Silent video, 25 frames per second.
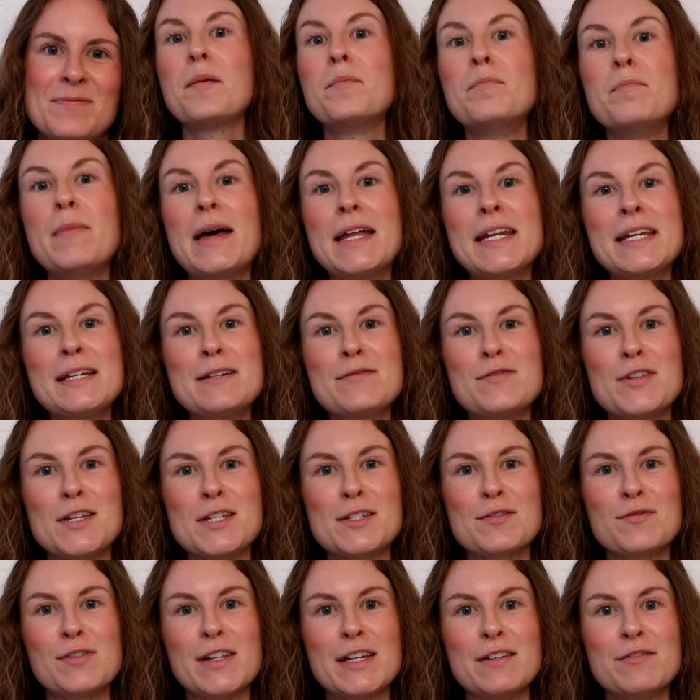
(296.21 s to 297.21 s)
Many of
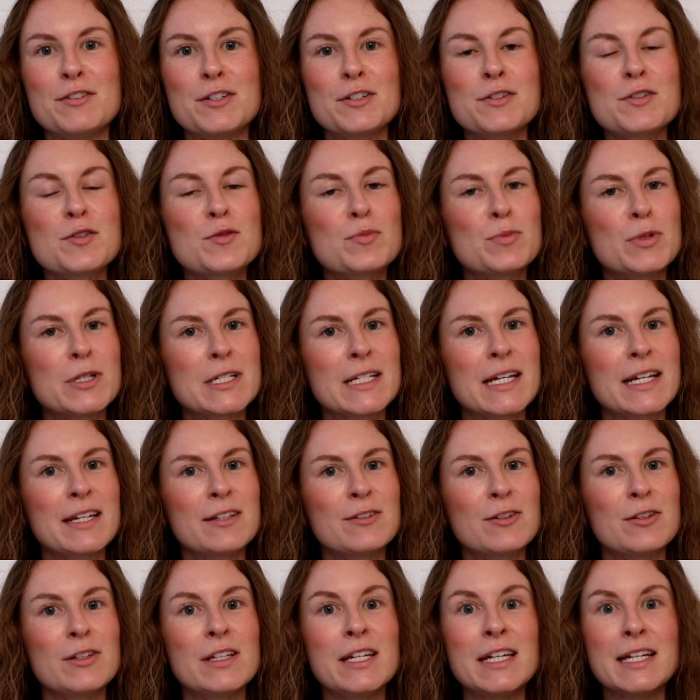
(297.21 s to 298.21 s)
these flavors,
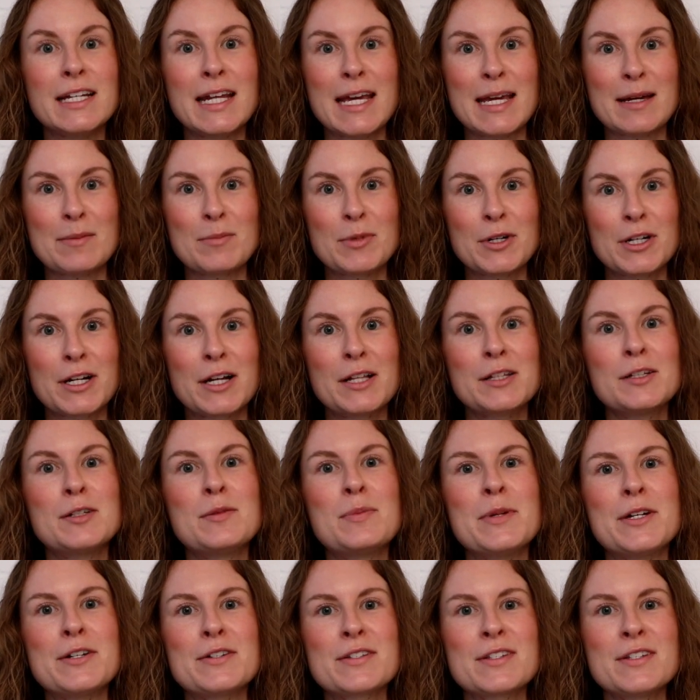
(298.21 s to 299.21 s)
particularly in amber-colored
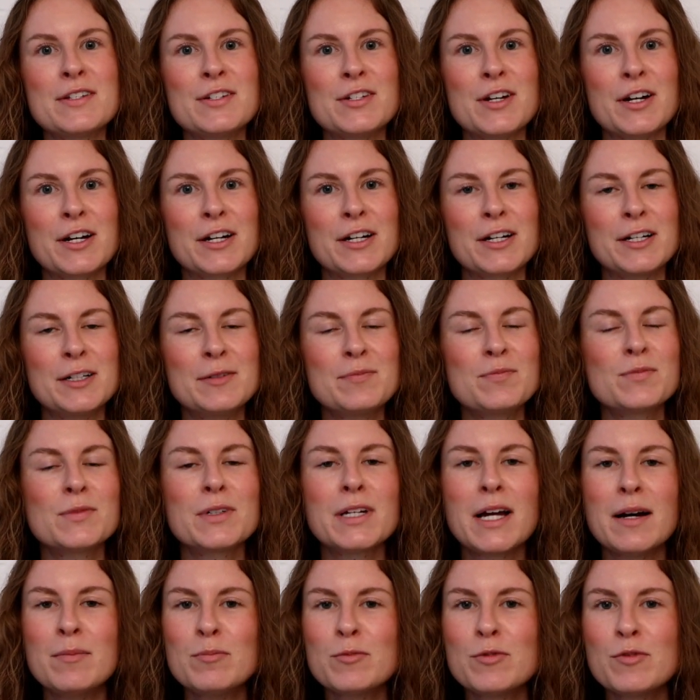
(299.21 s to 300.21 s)
beers and darker,
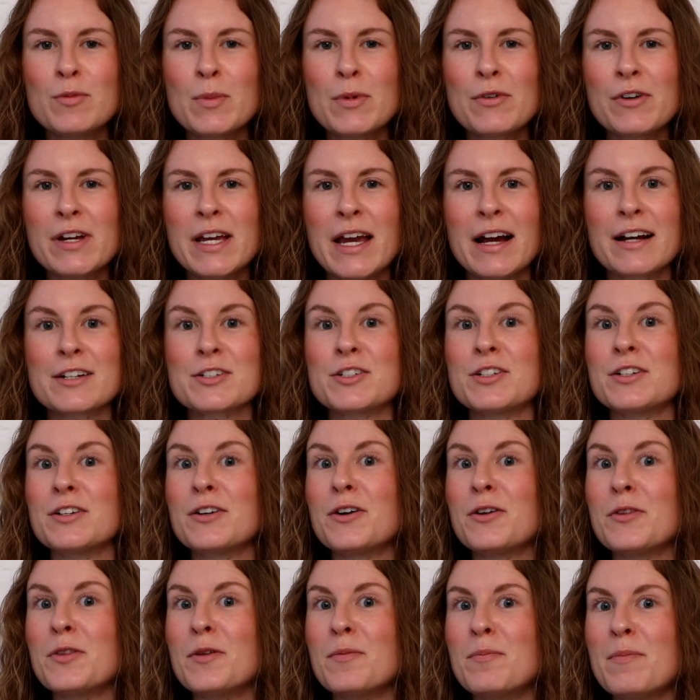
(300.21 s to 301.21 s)
come from a reaction
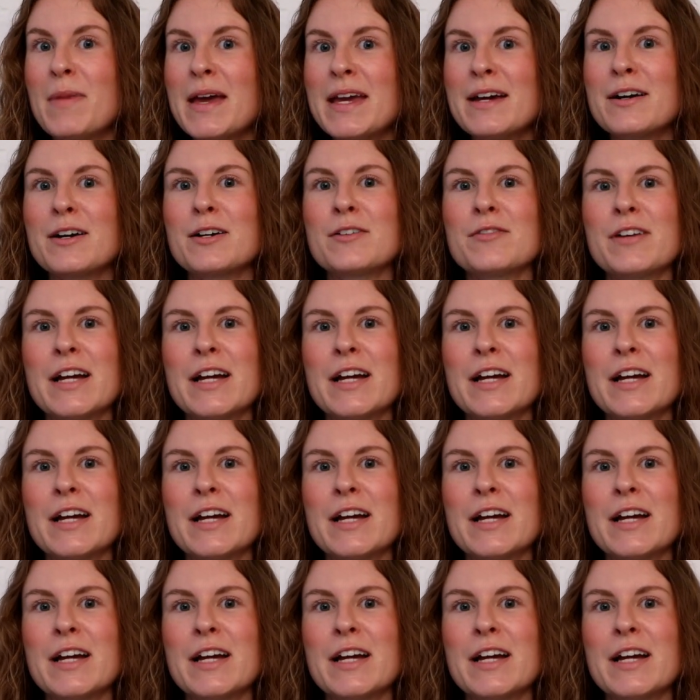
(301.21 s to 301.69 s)
called the Maillard